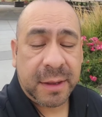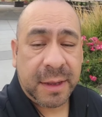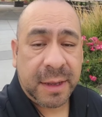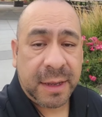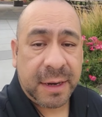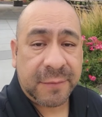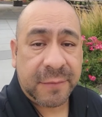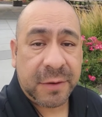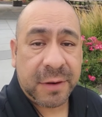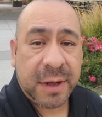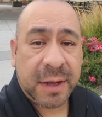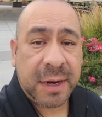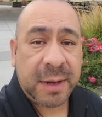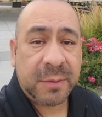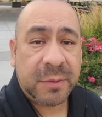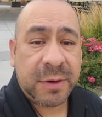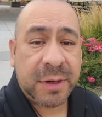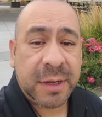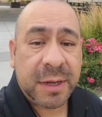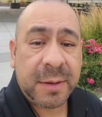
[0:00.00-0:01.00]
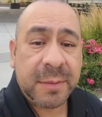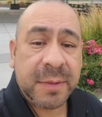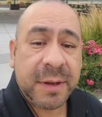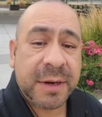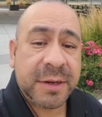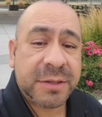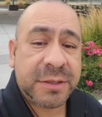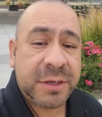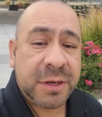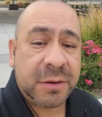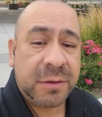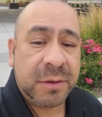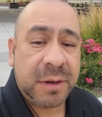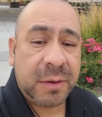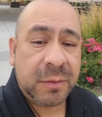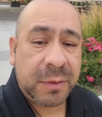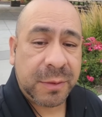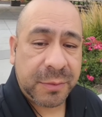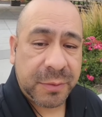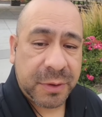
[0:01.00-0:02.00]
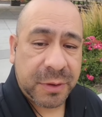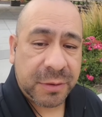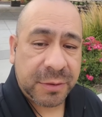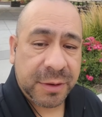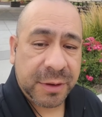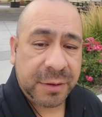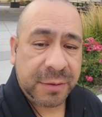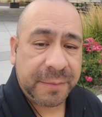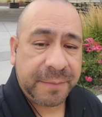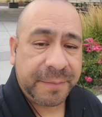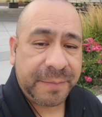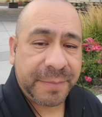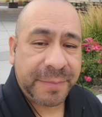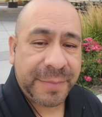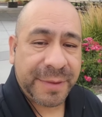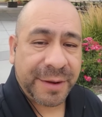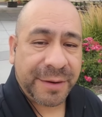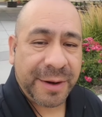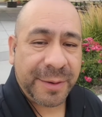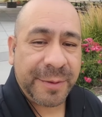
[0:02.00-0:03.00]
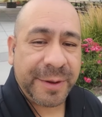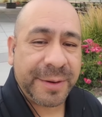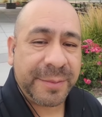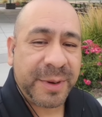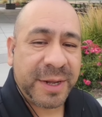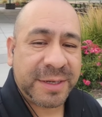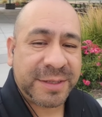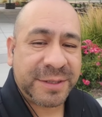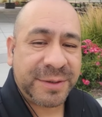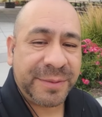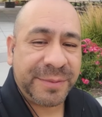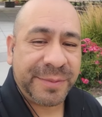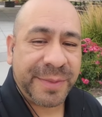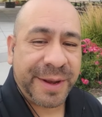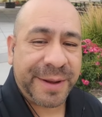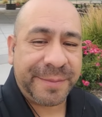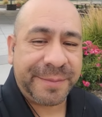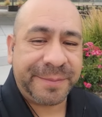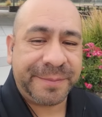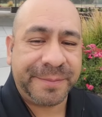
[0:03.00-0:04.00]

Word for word: And if you're not able to come, let us know, and we will go to you. All right, man. Bless you. Bye.